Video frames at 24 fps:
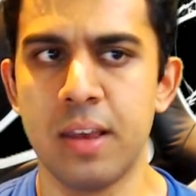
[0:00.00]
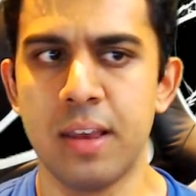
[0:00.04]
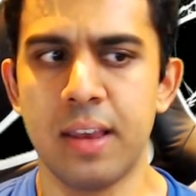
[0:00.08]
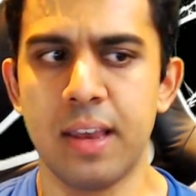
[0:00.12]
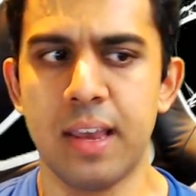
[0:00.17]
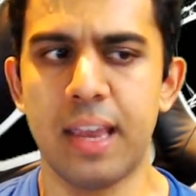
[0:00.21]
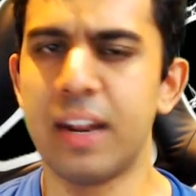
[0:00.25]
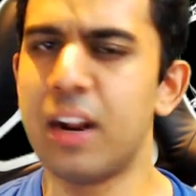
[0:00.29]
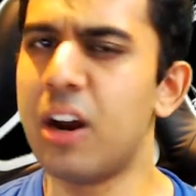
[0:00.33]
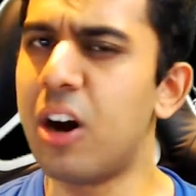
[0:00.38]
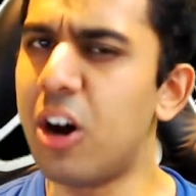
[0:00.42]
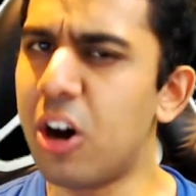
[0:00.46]

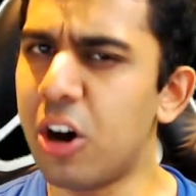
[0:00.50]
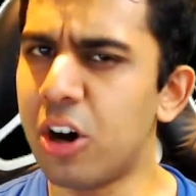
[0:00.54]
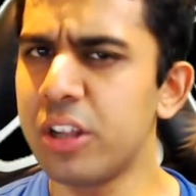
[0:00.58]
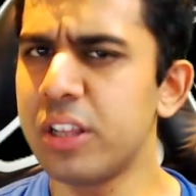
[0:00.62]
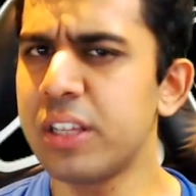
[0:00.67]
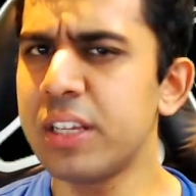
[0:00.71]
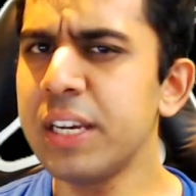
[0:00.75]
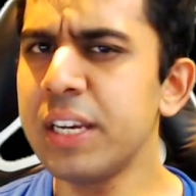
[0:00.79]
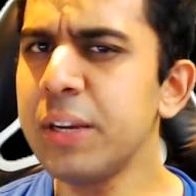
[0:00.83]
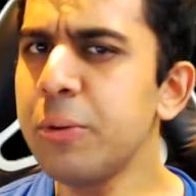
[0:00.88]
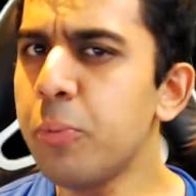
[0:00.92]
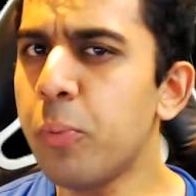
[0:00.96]
And all
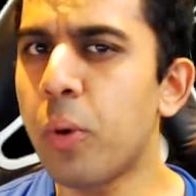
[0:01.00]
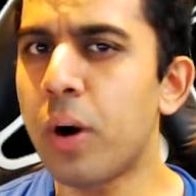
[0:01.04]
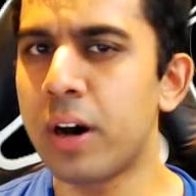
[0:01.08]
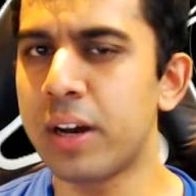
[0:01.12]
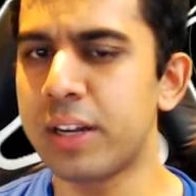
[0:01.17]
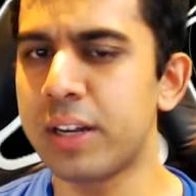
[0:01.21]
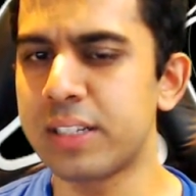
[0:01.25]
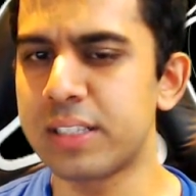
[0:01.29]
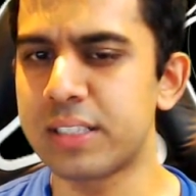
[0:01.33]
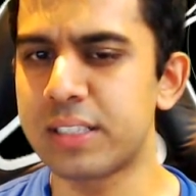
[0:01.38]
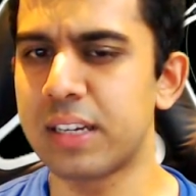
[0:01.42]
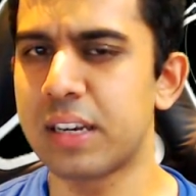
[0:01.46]
I
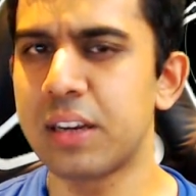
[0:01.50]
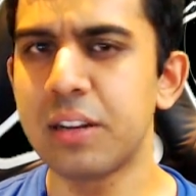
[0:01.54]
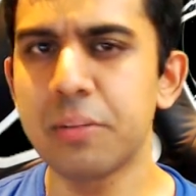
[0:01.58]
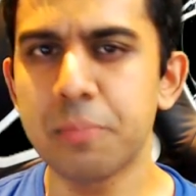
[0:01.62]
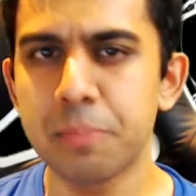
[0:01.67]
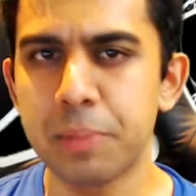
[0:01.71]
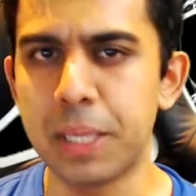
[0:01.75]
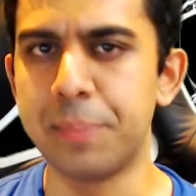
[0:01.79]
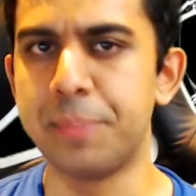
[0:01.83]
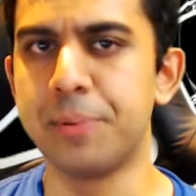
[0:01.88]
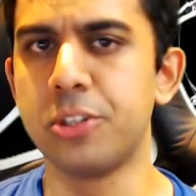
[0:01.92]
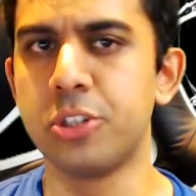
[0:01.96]
want
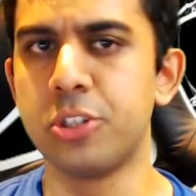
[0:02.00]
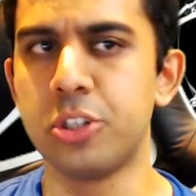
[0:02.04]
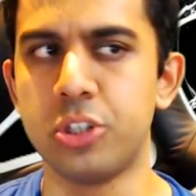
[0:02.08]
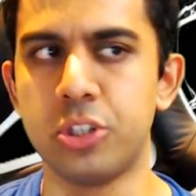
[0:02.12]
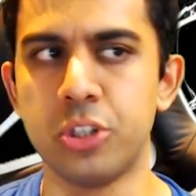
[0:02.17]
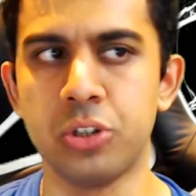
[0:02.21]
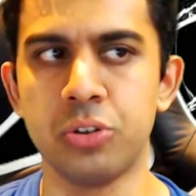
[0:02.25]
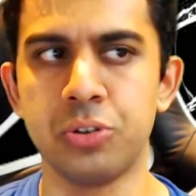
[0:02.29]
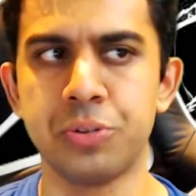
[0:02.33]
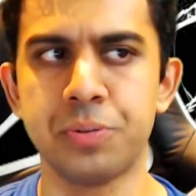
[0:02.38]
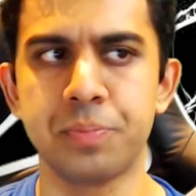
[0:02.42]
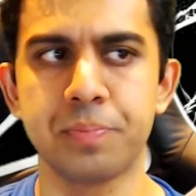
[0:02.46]
people to
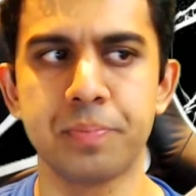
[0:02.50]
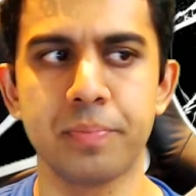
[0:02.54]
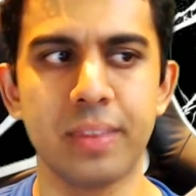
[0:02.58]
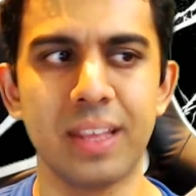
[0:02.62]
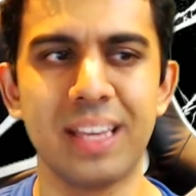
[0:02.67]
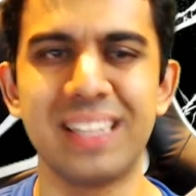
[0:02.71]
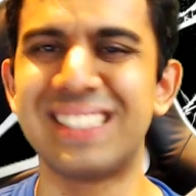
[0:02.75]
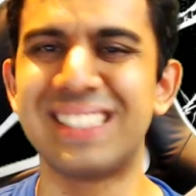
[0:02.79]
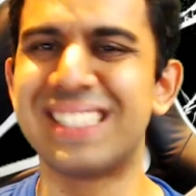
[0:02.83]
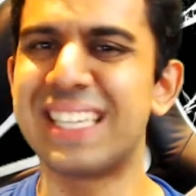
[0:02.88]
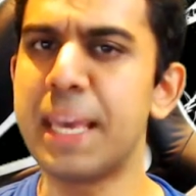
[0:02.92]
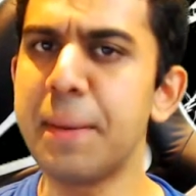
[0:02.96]
do
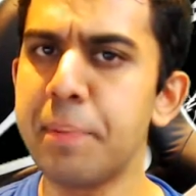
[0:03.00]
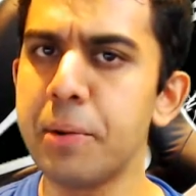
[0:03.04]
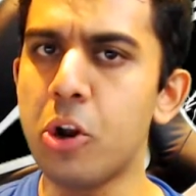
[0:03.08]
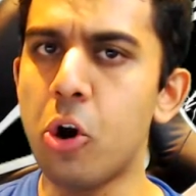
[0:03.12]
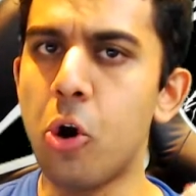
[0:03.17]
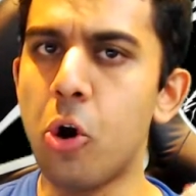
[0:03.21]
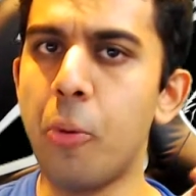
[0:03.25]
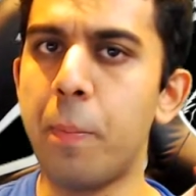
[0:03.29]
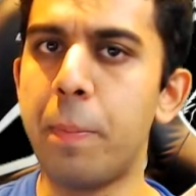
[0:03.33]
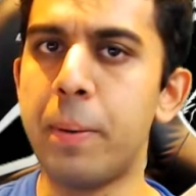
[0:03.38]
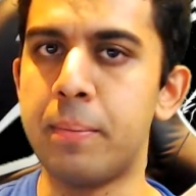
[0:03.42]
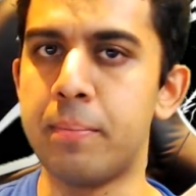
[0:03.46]
is keep an
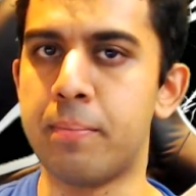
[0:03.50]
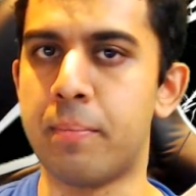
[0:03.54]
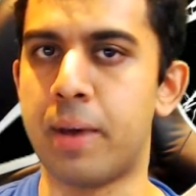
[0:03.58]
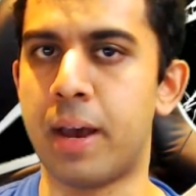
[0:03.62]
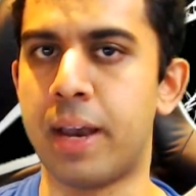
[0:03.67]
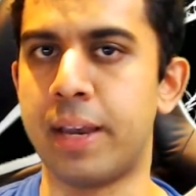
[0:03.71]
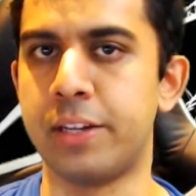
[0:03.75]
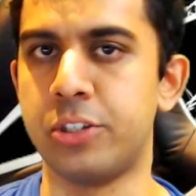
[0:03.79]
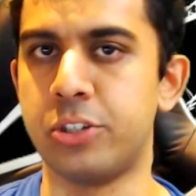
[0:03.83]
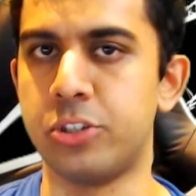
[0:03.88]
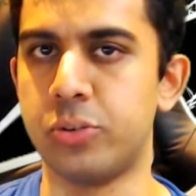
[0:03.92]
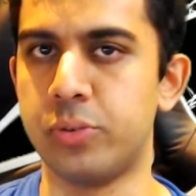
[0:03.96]
open
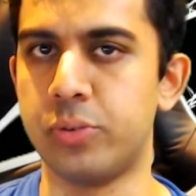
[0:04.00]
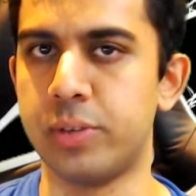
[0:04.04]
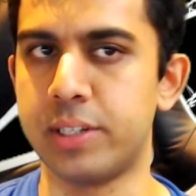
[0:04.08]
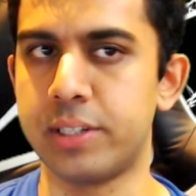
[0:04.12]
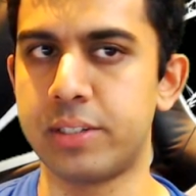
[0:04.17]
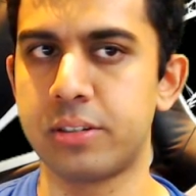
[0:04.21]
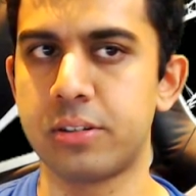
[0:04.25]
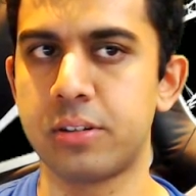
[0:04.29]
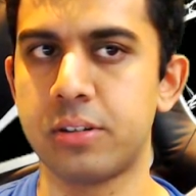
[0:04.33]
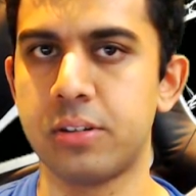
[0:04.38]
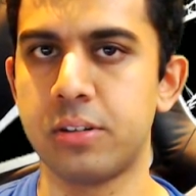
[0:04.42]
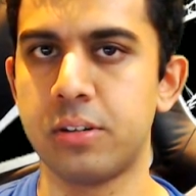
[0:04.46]
mind to it,
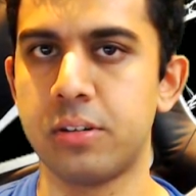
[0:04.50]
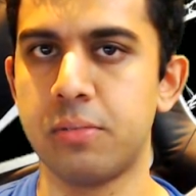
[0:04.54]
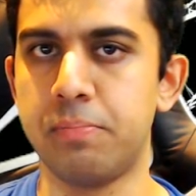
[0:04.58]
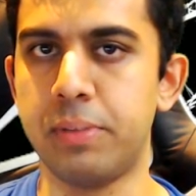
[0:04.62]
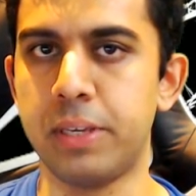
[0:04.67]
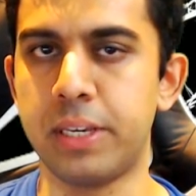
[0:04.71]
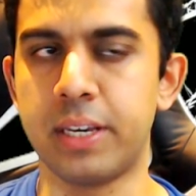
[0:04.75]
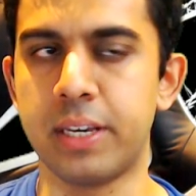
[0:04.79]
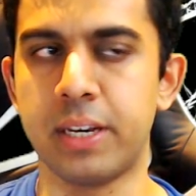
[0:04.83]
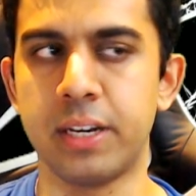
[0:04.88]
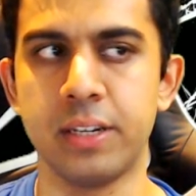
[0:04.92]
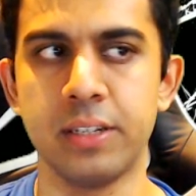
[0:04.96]

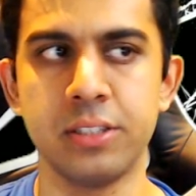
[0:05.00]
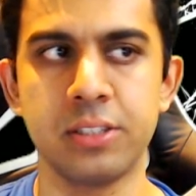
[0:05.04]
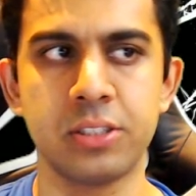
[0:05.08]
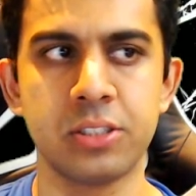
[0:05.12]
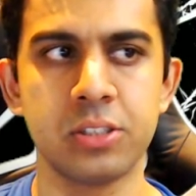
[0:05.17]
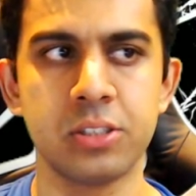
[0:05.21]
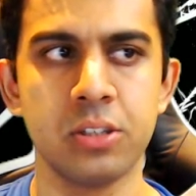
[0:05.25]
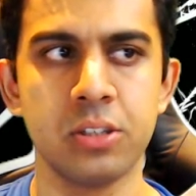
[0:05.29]
because